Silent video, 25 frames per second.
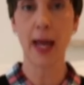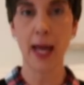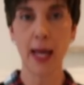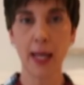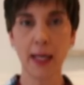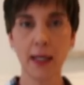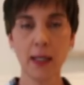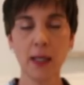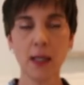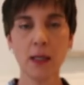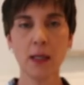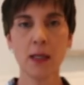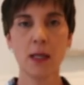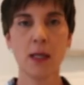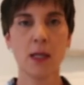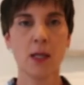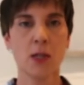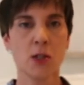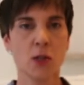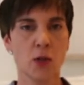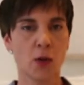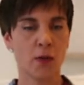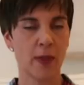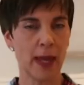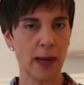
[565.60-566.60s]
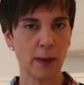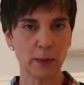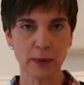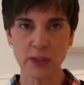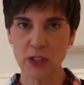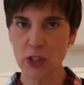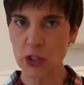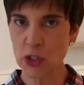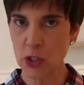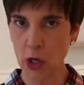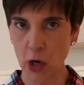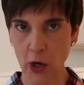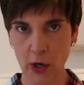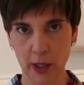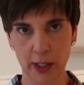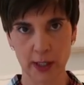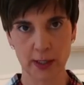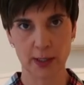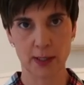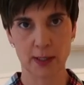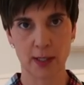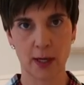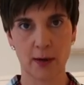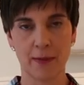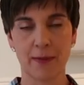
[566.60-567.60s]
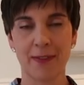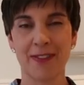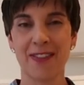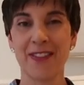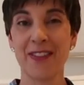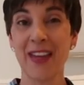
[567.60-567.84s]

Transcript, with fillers: then, so that was the Target stuff.